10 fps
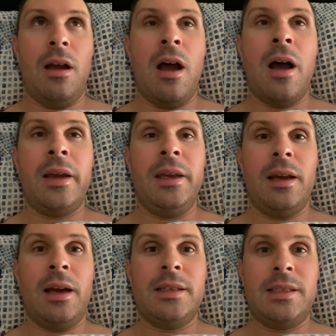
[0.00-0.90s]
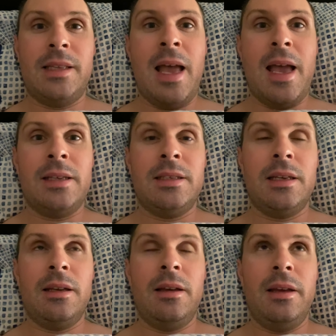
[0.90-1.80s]
I I said
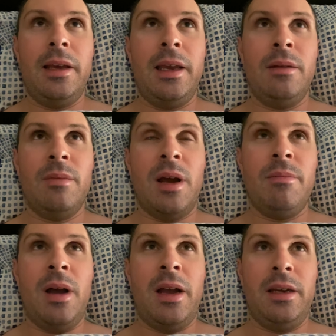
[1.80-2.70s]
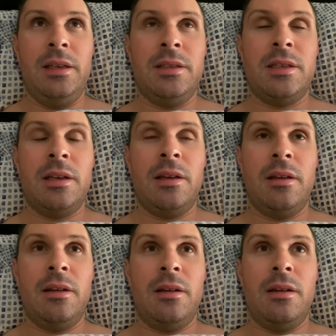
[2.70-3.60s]
in my mind,
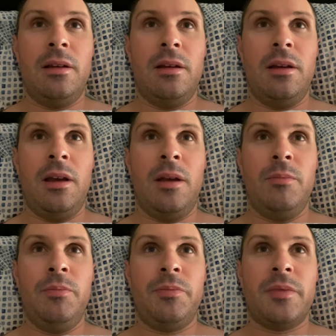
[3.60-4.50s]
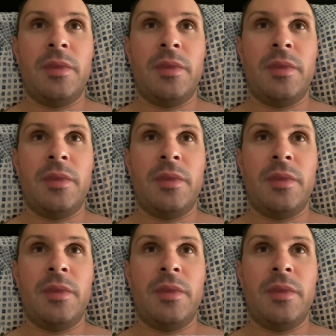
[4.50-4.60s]
um,